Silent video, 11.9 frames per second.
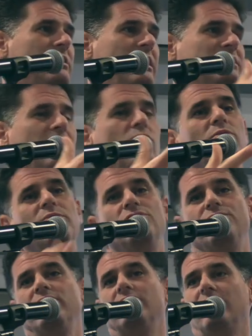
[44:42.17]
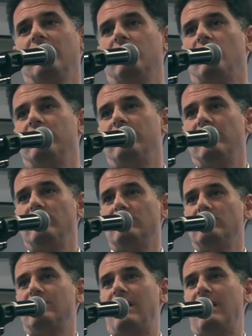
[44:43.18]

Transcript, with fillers: that's how we'll be treated like all the nations.